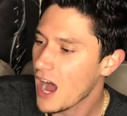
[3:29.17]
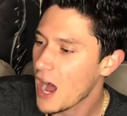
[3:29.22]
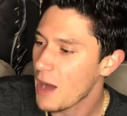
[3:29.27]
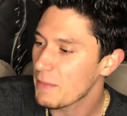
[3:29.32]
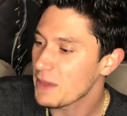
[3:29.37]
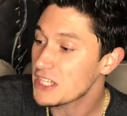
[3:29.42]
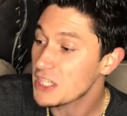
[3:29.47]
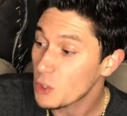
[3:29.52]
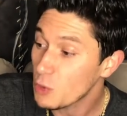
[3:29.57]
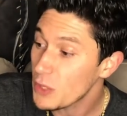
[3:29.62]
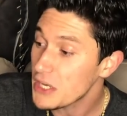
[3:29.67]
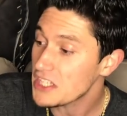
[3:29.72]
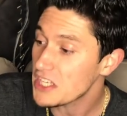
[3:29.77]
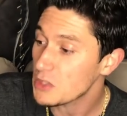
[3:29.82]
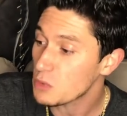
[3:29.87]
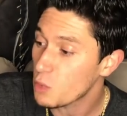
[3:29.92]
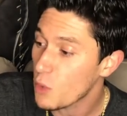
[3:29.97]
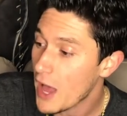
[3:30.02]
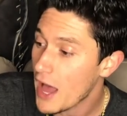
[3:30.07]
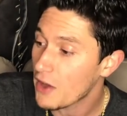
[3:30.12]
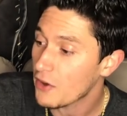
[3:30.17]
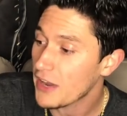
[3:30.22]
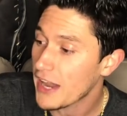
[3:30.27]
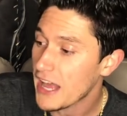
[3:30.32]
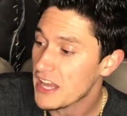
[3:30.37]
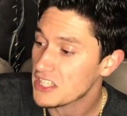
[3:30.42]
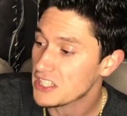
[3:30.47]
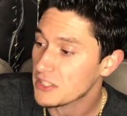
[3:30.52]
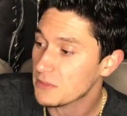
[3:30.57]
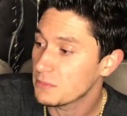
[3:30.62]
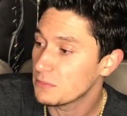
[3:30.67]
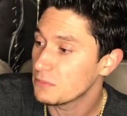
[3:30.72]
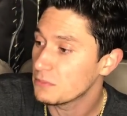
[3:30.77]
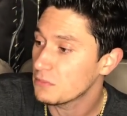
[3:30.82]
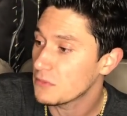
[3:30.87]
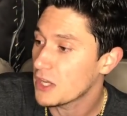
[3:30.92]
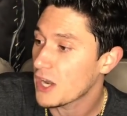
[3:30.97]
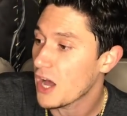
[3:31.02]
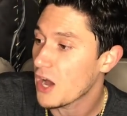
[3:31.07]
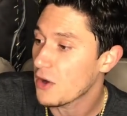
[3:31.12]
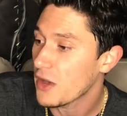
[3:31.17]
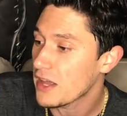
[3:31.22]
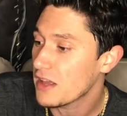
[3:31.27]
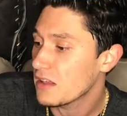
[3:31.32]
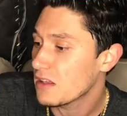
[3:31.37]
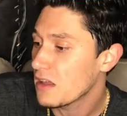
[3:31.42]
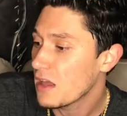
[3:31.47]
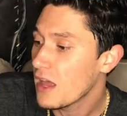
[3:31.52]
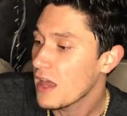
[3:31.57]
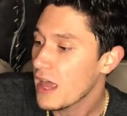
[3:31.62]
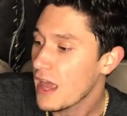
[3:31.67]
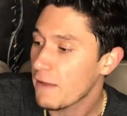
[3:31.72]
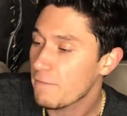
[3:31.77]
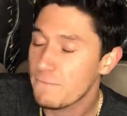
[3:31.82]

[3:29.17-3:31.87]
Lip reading: It squeezes well. It has some, it